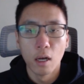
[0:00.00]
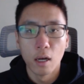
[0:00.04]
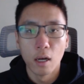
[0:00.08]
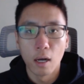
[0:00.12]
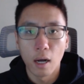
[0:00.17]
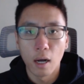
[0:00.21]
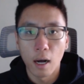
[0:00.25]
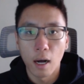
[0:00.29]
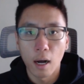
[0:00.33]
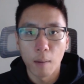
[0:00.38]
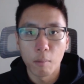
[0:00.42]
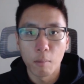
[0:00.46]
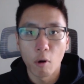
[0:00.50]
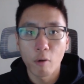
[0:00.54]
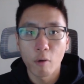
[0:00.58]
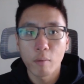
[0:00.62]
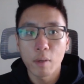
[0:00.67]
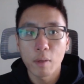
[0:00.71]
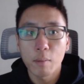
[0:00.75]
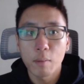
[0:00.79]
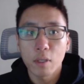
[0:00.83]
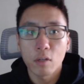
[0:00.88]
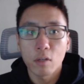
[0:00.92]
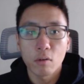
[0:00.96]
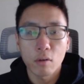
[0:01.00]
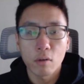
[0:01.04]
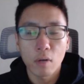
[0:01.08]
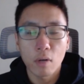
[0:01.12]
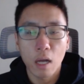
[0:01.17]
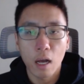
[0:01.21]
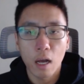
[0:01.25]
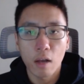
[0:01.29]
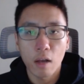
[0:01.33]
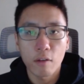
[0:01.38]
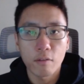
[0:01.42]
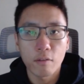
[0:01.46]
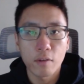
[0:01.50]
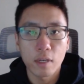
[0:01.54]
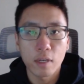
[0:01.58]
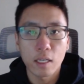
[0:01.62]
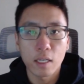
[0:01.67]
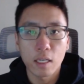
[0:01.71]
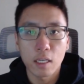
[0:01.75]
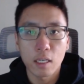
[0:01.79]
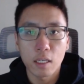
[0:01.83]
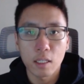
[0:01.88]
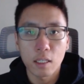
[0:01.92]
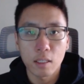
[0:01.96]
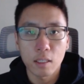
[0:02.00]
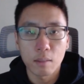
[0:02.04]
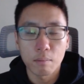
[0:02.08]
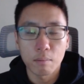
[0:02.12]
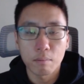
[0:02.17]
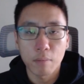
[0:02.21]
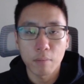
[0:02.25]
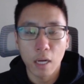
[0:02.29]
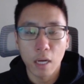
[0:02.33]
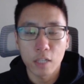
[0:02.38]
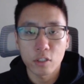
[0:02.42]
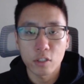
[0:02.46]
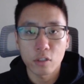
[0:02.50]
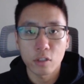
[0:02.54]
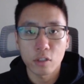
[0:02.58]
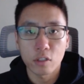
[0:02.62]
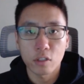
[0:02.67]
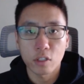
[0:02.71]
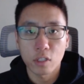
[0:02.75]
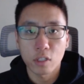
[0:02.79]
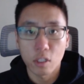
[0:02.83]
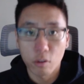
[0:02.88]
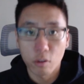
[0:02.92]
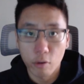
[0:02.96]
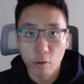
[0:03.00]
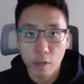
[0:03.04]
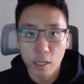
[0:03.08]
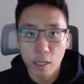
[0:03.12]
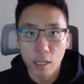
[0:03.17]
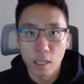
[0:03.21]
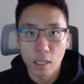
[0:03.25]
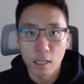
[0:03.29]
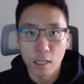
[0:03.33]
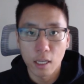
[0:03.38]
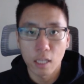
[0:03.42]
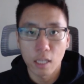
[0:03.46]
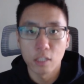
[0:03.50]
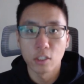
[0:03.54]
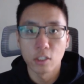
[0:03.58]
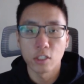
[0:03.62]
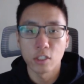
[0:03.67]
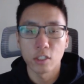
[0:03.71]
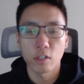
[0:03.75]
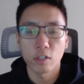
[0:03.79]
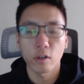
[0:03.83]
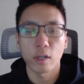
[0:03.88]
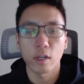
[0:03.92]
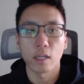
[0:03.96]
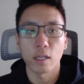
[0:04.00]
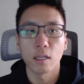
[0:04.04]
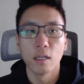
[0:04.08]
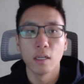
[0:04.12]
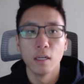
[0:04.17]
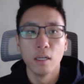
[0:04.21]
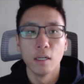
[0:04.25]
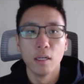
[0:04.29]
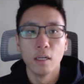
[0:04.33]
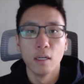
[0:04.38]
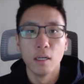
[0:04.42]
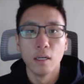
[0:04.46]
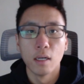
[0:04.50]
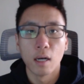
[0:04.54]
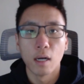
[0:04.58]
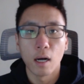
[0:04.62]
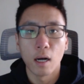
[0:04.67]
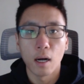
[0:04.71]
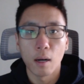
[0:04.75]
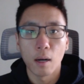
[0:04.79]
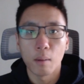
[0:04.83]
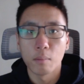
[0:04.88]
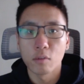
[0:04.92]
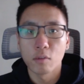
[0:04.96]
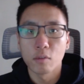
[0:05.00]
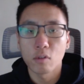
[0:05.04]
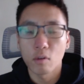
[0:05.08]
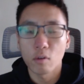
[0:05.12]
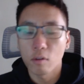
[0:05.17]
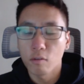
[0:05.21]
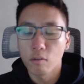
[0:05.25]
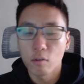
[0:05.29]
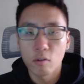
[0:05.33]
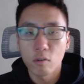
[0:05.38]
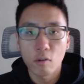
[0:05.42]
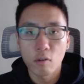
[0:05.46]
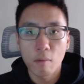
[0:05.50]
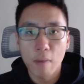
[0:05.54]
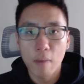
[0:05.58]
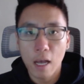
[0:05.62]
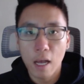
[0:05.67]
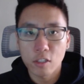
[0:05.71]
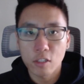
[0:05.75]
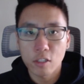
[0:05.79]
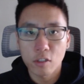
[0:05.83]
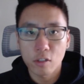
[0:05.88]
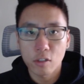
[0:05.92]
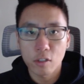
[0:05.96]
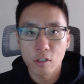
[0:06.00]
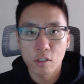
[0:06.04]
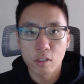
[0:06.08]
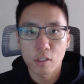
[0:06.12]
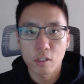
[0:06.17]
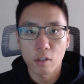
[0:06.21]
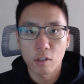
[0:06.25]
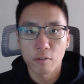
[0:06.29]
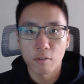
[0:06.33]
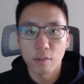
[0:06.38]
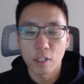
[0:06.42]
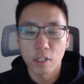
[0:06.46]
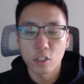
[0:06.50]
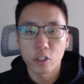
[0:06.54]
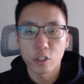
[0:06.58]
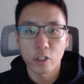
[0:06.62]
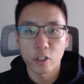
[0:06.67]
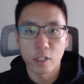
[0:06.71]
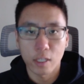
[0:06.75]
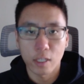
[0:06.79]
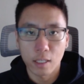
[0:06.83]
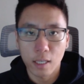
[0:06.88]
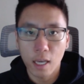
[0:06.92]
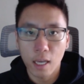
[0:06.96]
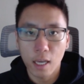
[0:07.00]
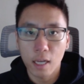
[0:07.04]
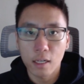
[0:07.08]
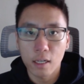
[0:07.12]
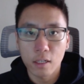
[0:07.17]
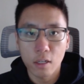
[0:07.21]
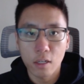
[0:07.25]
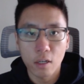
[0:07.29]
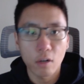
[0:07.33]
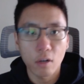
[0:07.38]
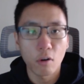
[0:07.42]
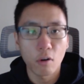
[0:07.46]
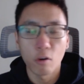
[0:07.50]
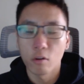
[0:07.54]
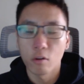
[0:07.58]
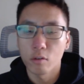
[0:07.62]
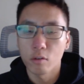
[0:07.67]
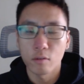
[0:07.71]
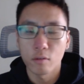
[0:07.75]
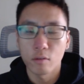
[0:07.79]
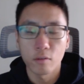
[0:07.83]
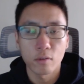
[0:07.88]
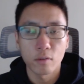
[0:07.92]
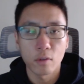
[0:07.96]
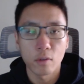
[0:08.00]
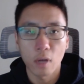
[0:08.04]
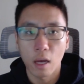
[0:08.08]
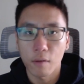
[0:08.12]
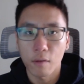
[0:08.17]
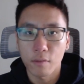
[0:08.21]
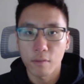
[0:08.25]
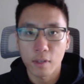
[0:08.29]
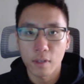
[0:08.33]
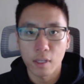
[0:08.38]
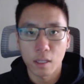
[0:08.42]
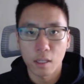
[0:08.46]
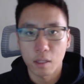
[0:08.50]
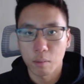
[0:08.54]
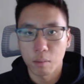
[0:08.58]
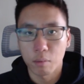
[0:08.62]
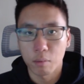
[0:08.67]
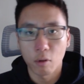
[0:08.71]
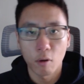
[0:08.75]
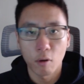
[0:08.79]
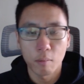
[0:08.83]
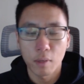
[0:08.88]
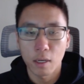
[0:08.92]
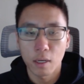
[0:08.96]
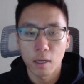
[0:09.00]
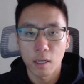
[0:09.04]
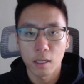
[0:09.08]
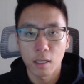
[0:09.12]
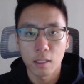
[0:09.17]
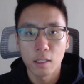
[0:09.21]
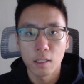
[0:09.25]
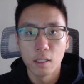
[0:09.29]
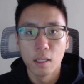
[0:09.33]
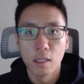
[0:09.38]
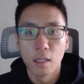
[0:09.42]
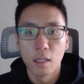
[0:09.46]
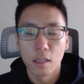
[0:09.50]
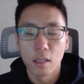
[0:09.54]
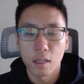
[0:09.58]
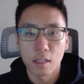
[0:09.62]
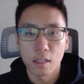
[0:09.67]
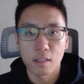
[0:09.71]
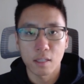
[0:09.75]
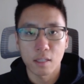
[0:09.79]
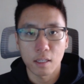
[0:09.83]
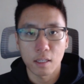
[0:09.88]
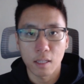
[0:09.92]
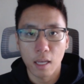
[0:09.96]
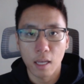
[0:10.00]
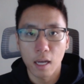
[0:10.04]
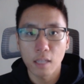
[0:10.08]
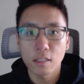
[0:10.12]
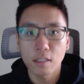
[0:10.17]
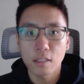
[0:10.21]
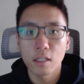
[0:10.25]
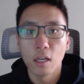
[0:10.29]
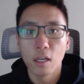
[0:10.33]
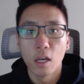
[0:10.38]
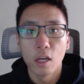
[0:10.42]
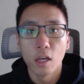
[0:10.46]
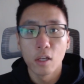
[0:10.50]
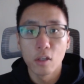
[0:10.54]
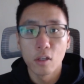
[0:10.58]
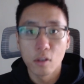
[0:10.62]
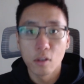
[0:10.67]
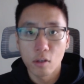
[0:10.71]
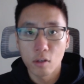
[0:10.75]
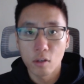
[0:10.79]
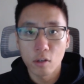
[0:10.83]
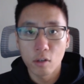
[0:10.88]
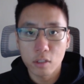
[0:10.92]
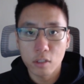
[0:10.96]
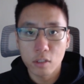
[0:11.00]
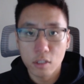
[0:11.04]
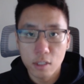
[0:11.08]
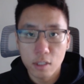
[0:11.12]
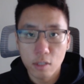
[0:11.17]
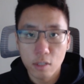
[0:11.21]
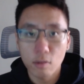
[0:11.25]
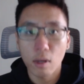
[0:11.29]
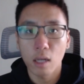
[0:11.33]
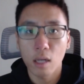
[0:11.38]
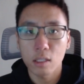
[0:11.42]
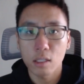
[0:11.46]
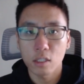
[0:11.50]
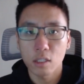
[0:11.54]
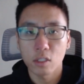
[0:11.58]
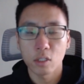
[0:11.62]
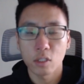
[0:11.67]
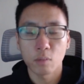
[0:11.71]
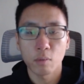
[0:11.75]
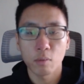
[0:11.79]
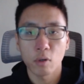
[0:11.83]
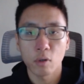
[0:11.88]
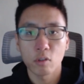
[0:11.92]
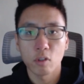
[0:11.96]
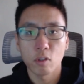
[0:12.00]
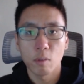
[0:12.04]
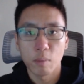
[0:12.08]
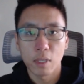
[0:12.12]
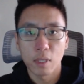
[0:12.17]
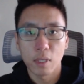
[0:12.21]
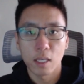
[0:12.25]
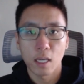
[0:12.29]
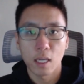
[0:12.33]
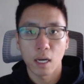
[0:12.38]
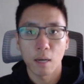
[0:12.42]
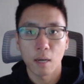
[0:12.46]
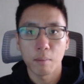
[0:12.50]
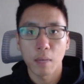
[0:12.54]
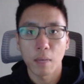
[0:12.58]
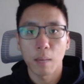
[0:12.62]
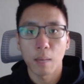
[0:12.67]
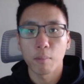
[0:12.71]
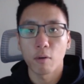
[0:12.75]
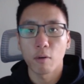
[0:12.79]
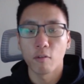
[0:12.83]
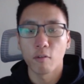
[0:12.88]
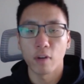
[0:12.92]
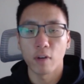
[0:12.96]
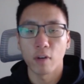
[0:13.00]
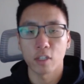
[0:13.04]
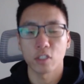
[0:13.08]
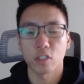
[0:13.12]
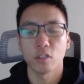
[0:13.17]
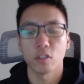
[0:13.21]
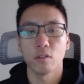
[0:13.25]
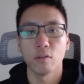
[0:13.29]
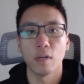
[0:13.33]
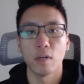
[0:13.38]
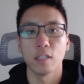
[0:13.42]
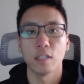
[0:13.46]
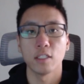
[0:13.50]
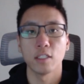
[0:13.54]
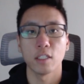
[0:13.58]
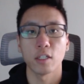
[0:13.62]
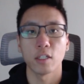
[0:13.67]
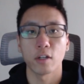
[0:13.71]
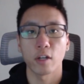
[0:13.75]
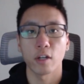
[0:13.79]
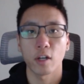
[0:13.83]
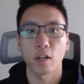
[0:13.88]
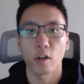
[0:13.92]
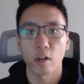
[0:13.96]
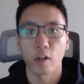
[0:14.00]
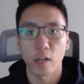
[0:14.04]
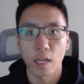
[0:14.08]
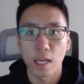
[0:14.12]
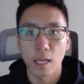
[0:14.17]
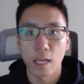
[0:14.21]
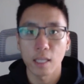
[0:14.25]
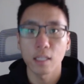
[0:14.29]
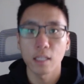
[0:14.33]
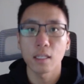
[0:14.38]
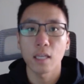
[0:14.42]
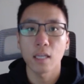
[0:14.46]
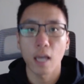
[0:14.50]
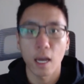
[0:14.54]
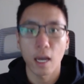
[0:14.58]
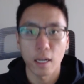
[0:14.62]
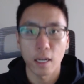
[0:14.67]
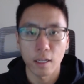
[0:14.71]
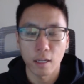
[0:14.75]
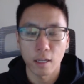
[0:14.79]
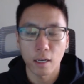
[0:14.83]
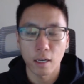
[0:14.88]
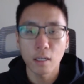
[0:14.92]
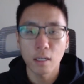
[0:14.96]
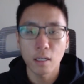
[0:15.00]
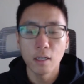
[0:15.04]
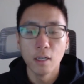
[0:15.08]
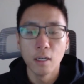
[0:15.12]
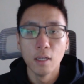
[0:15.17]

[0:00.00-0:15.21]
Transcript: um, or maybe you don't have a bachelor's degree in engineering. Um, so if you do a master's of engineering in Canada or you have like a diploma, things like that, you're still eligible to become a professional engineer here in Canada.